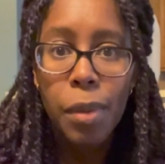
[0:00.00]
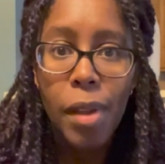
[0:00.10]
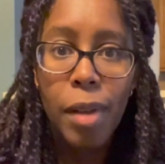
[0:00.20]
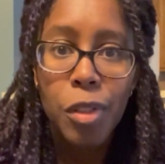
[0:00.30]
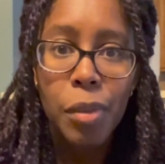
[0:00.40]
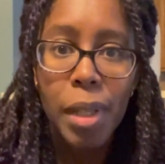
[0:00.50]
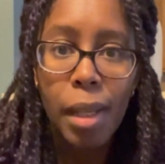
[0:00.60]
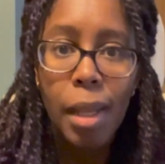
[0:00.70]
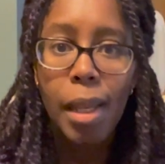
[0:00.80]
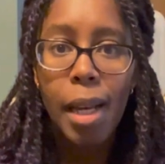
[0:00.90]
without doing
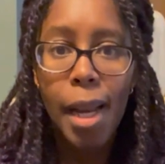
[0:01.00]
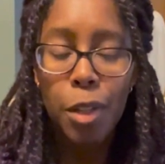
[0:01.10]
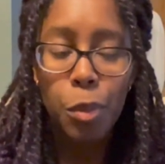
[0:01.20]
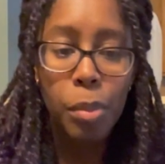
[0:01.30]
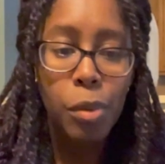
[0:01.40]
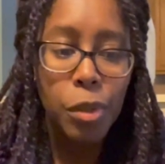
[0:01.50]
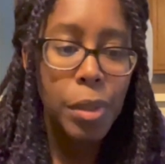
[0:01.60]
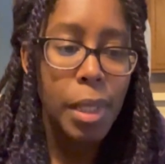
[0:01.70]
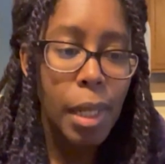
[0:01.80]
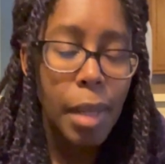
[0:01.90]
a, an actual
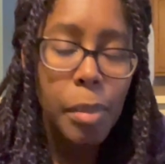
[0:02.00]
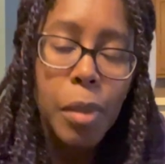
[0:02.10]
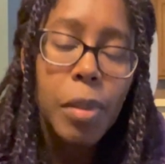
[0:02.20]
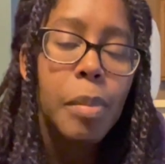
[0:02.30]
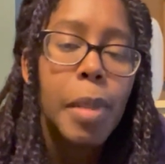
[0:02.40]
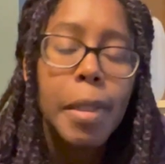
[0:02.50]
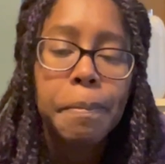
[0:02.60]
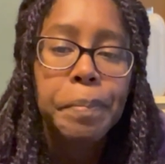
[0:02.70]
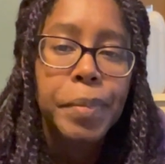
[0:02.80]
portrait that I post, but